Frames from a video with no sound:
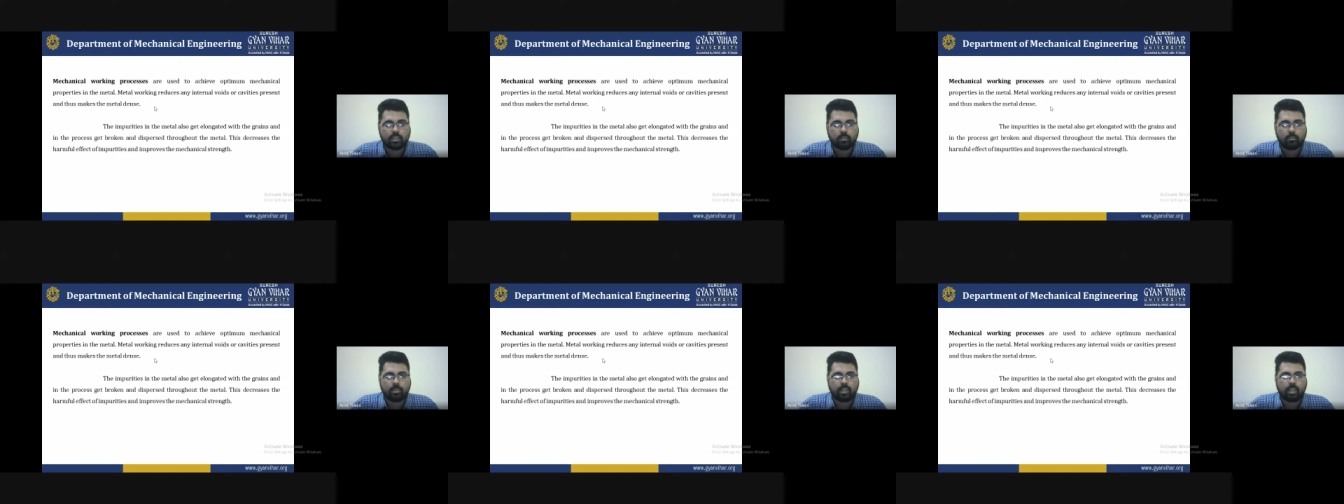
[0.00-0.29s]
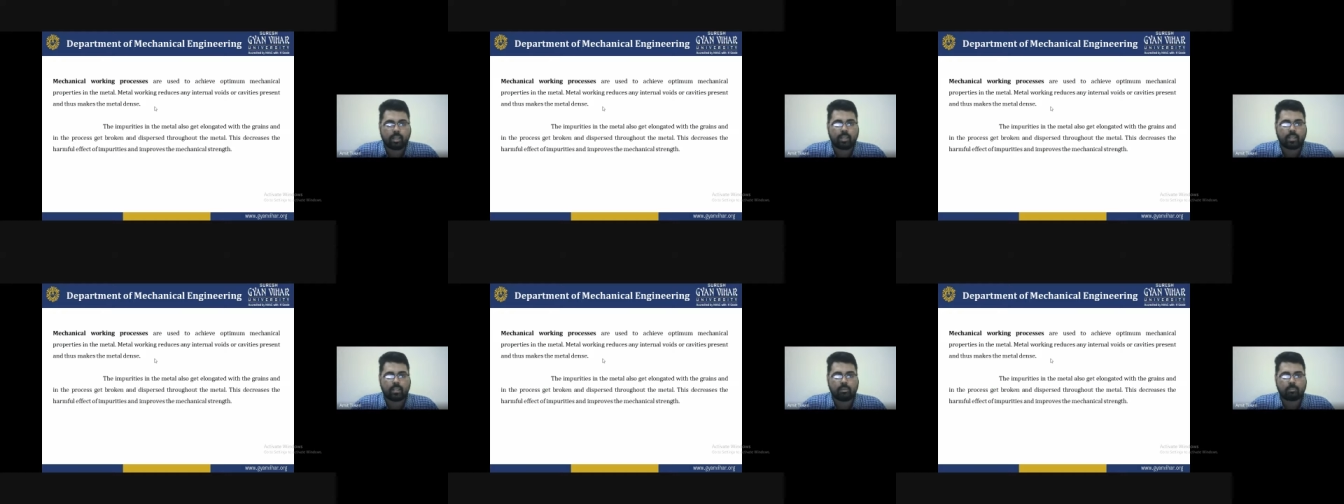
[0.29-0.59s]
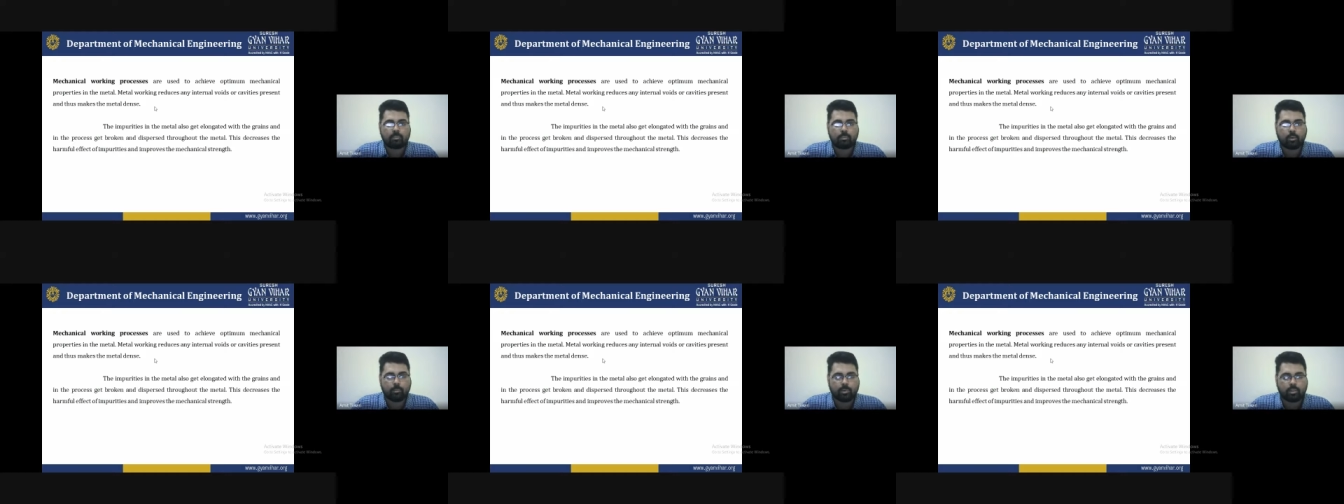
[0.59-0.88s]
the mechanical
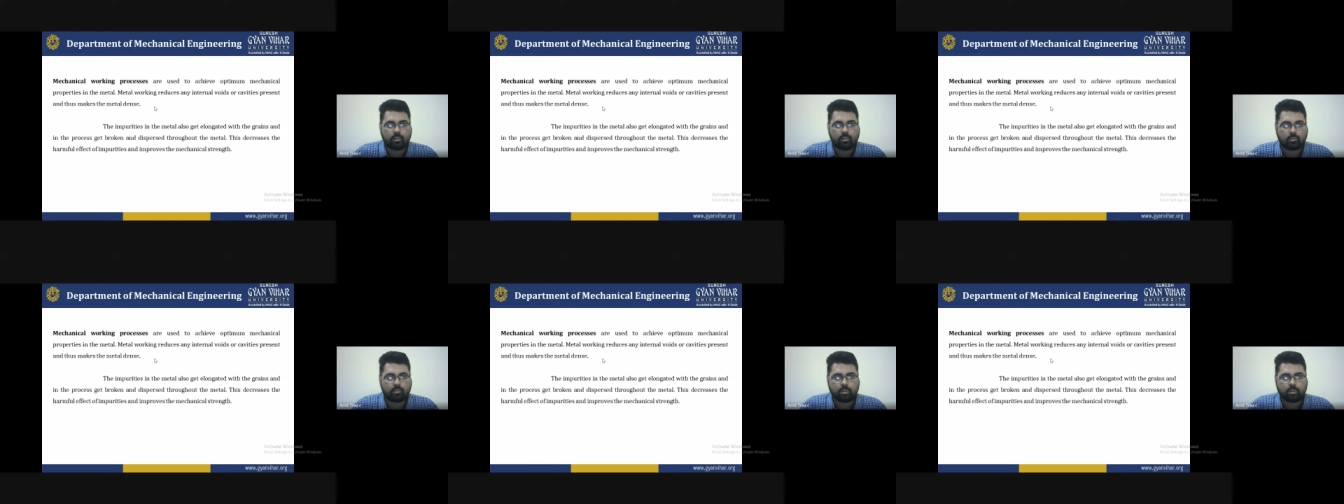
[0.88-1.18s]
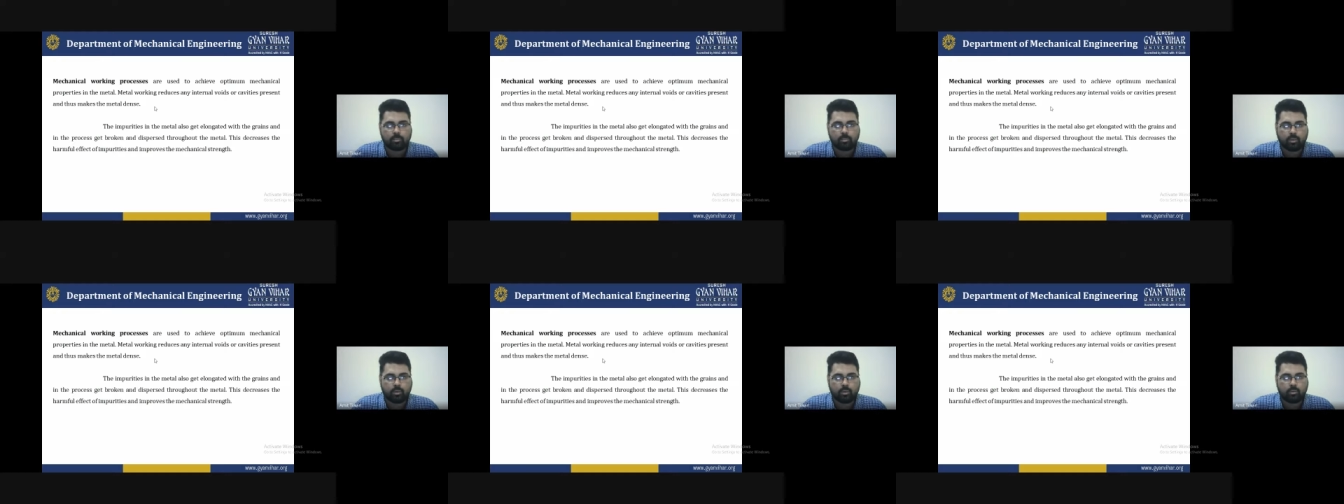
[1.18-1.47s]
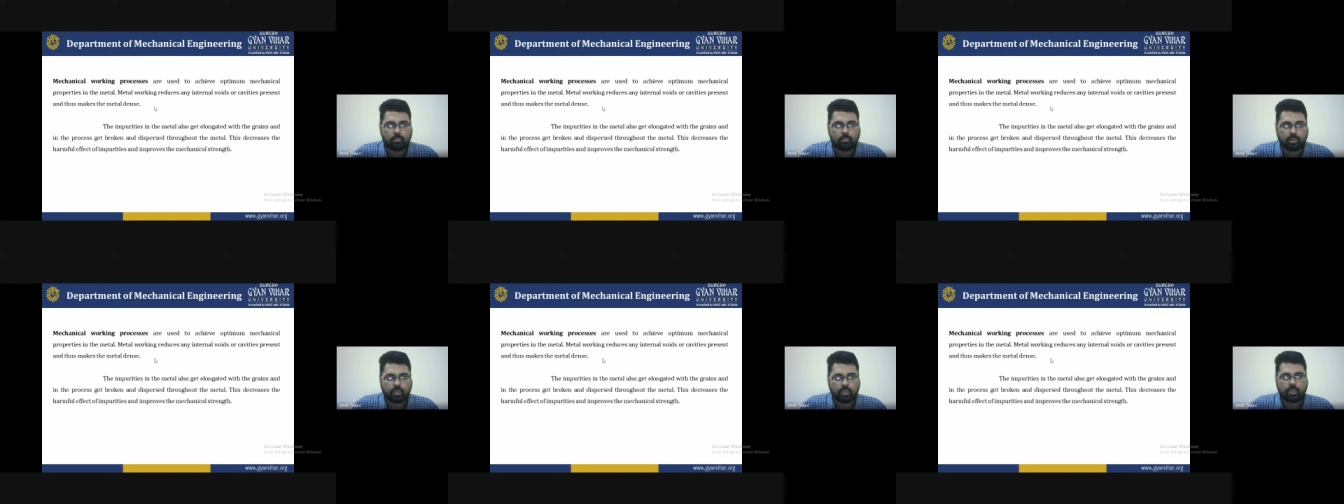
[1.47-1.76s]
properties of that particular
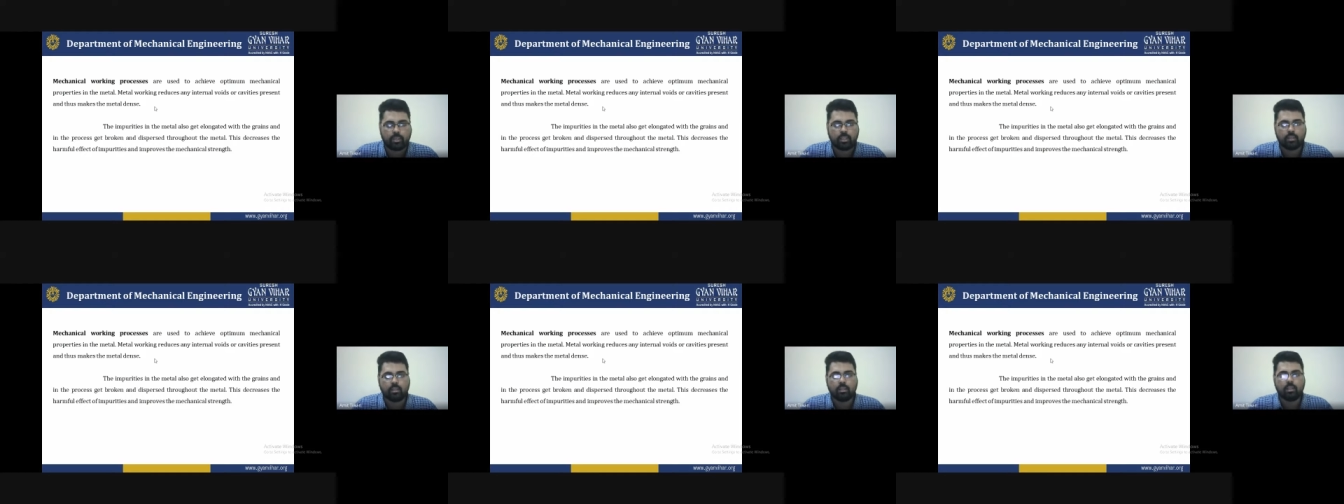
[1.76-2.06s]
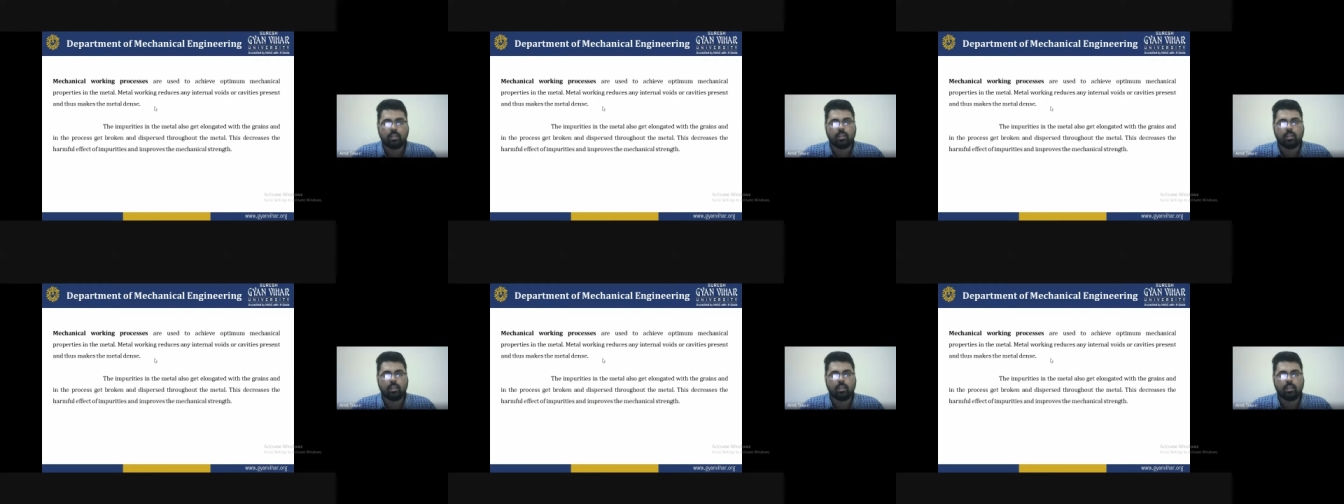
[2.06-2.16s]
material,